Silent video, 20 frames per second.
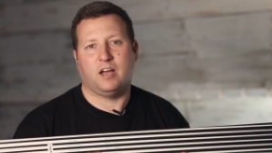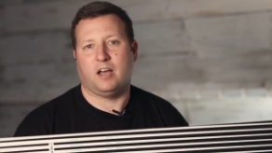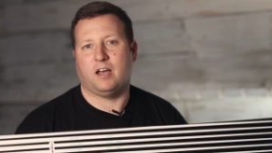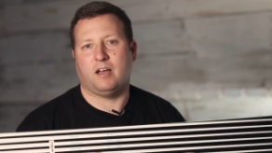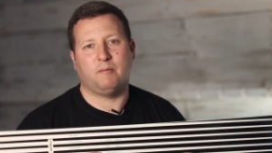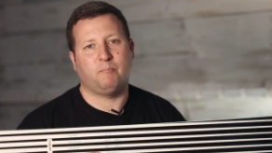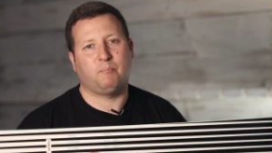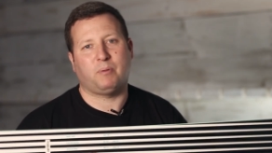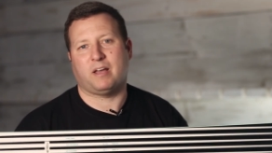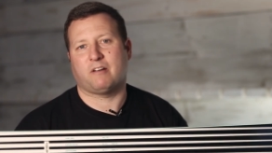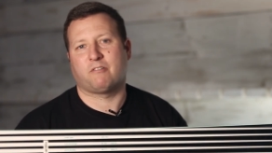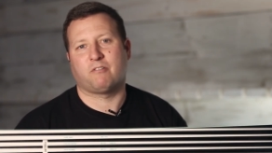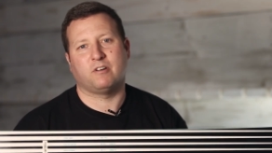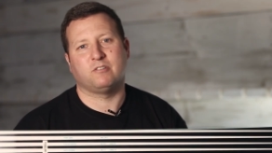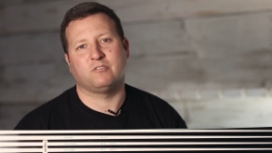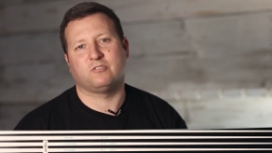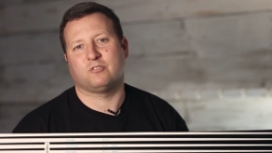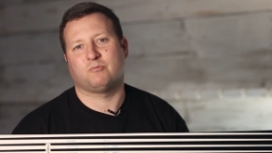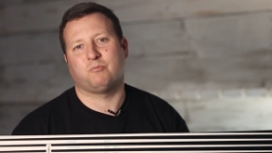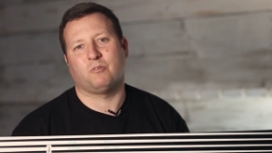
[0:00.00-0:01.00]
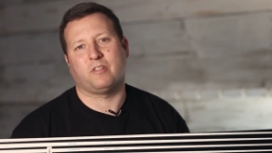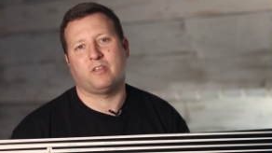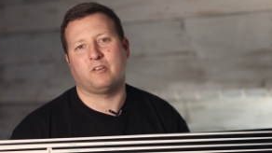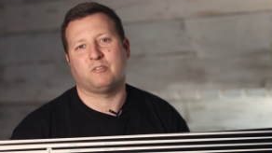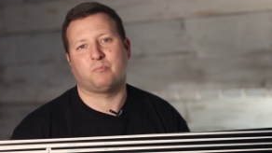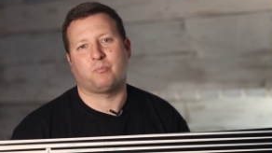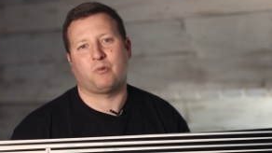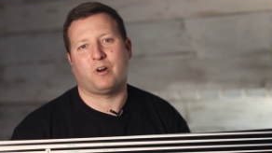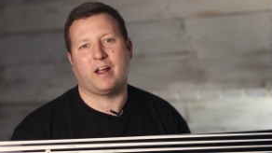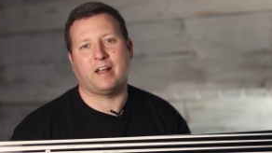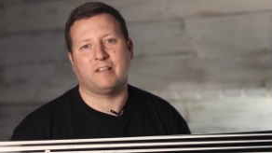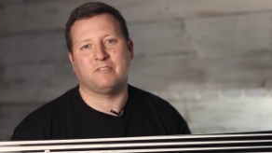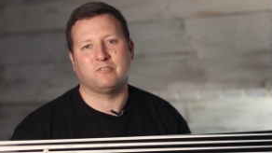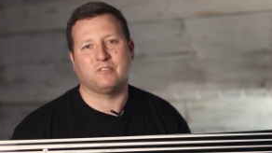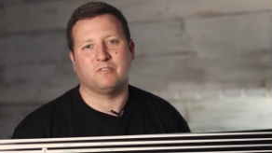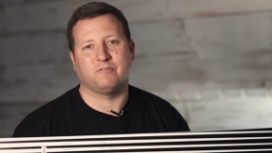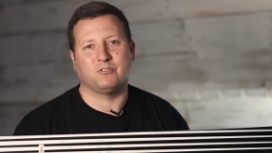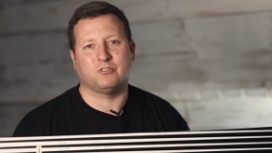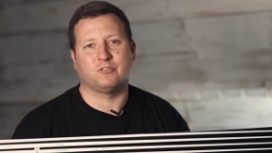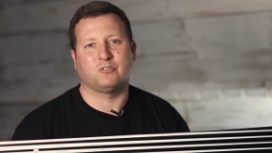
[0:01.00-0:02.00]
Uh, Black Crows is just one of those
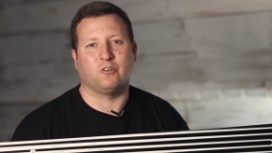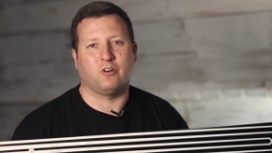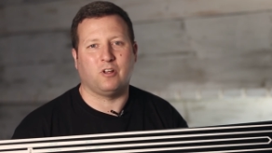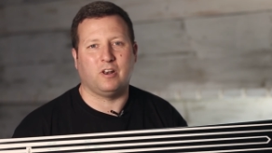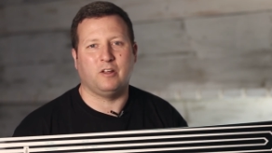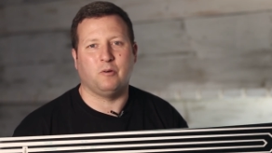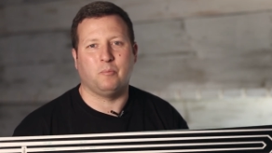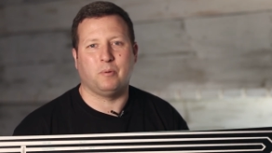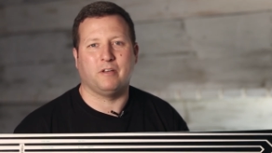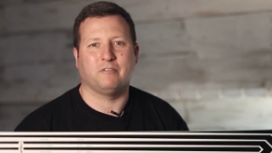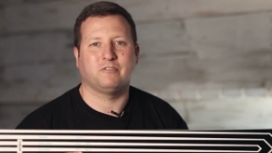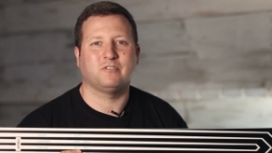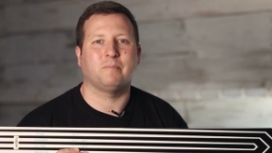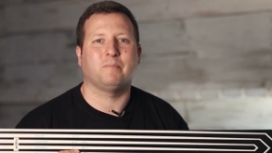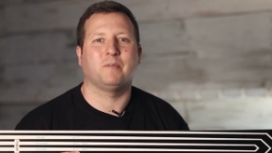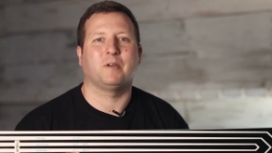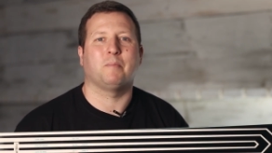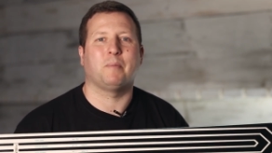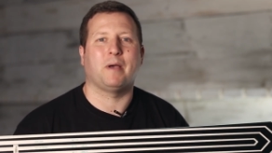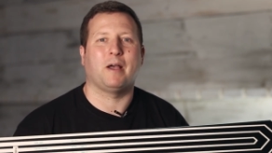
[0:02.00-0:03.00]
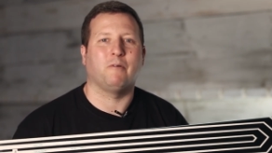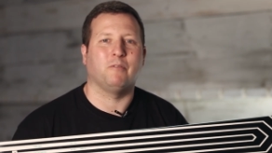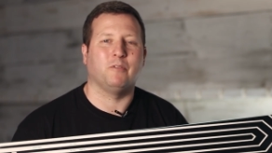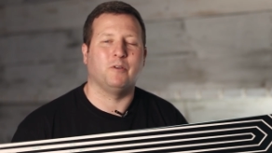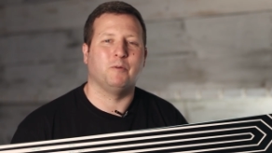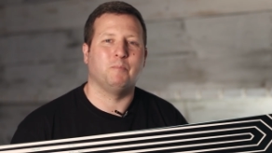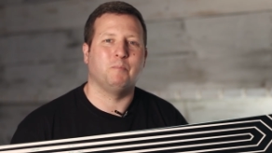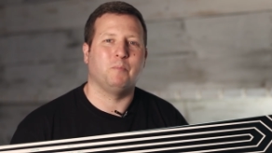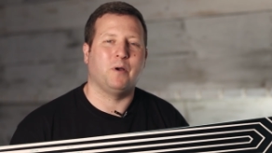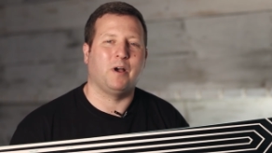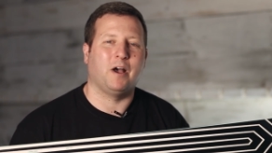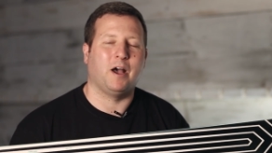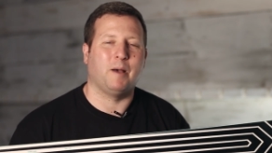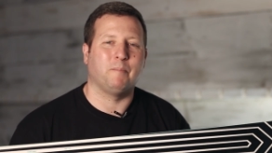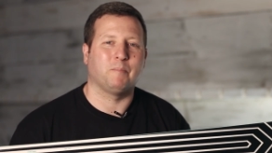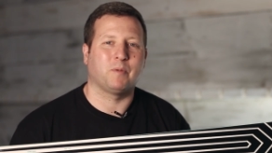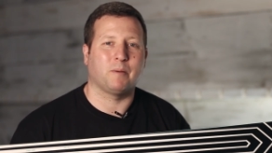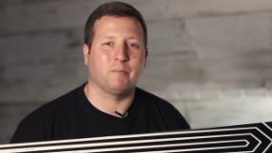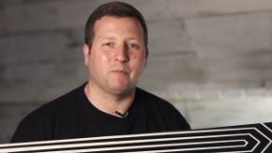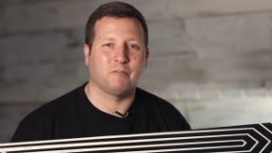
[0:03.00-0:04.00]
brands that have just got a little bit of something about them.
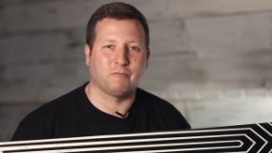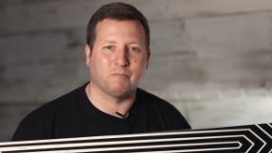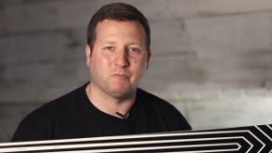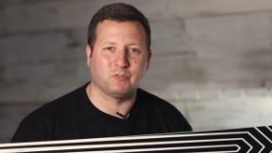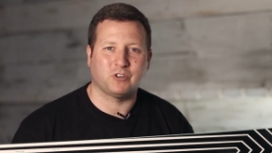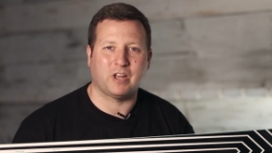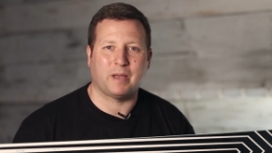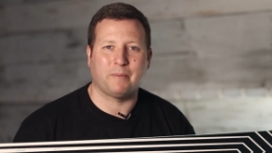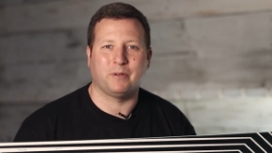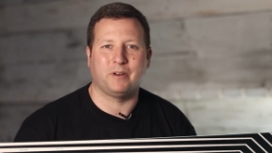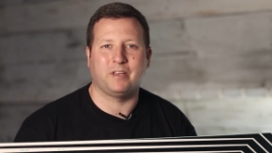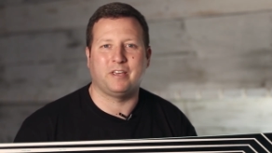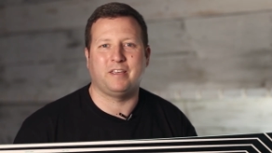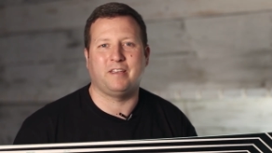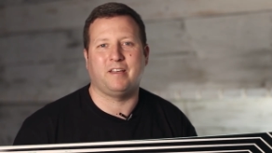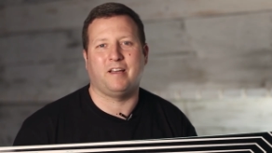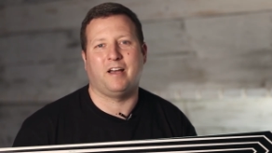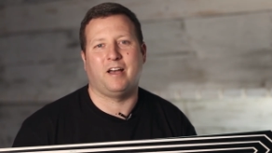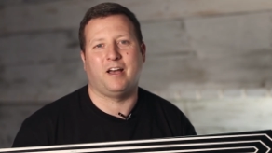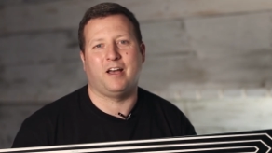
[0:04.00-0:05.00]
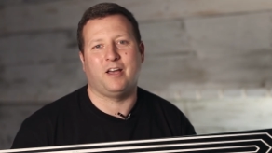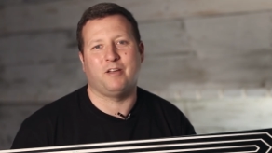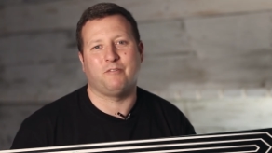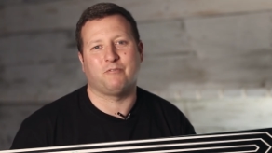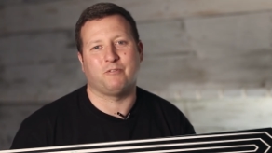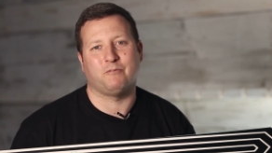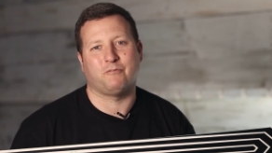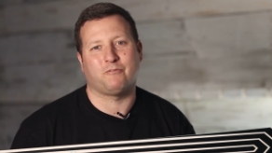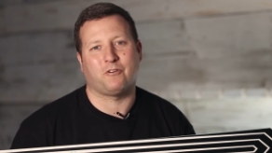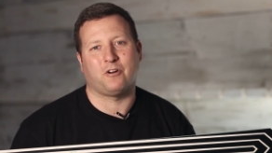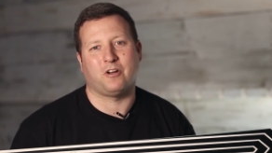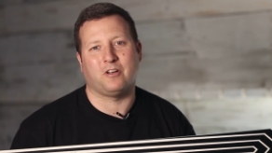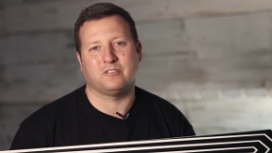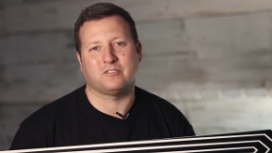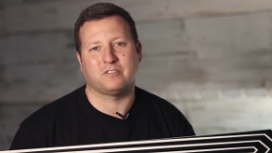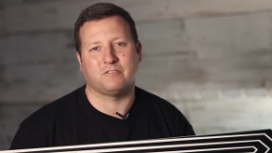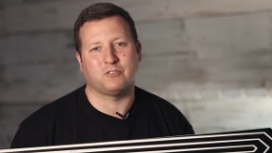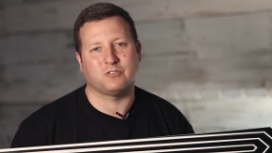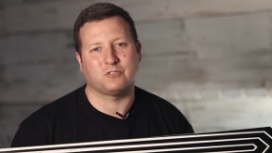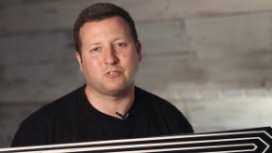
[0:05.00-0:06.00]
Um, coming from Chamonix uh, over in
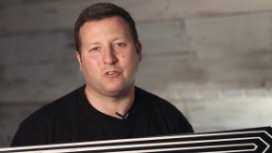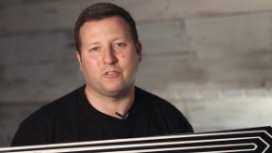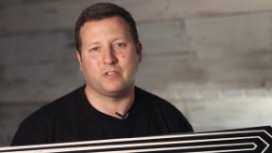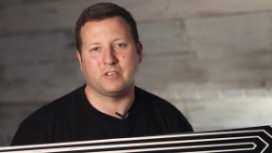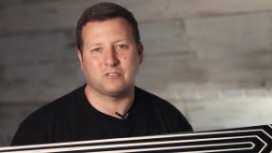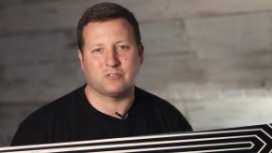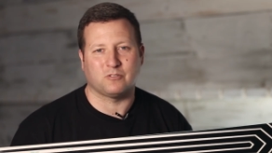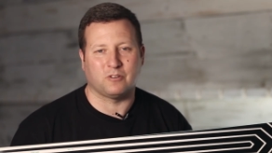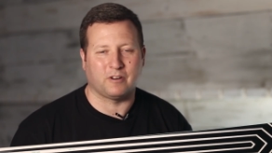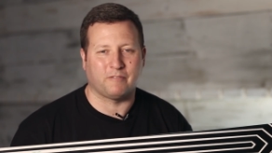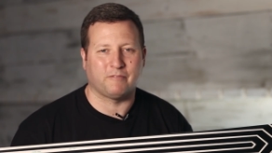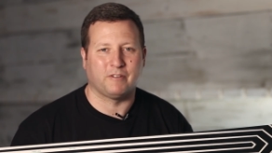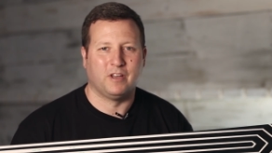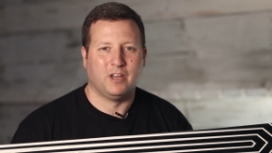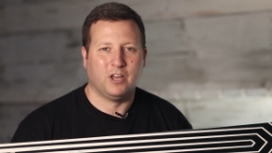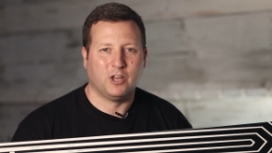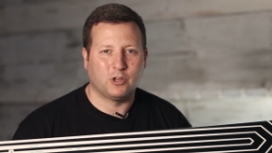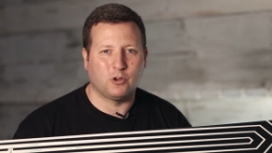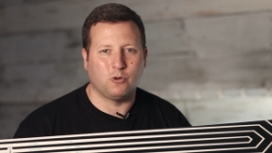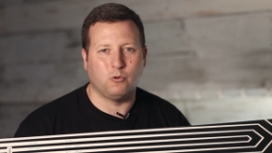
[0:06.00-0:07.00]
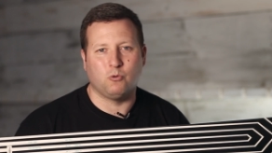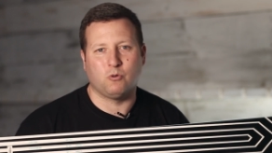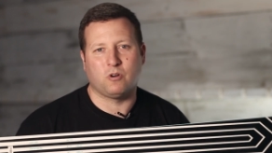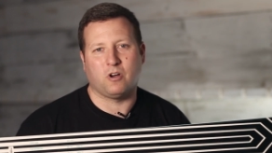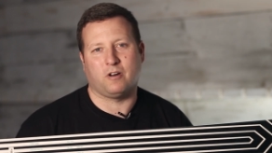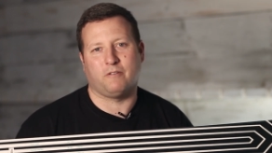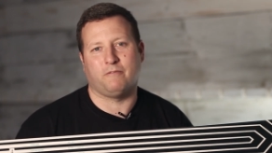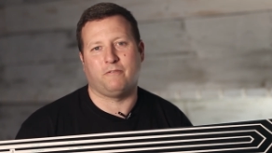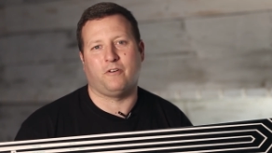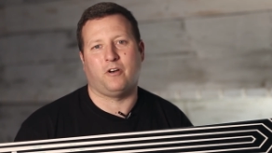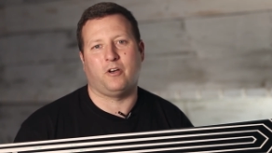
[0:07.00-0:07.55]
France, they've just got this kind of cool kind of